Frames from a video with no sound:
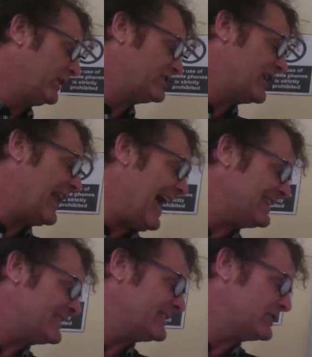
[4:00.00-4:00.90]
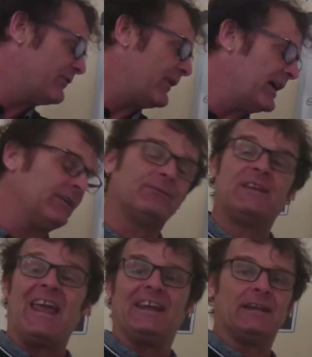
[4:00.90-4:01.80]
which lasted 5
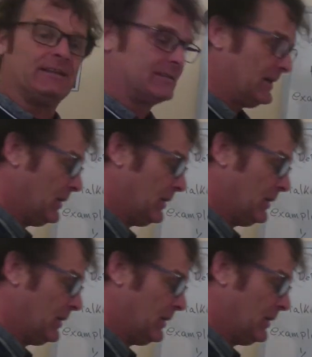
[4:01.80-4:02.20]
days,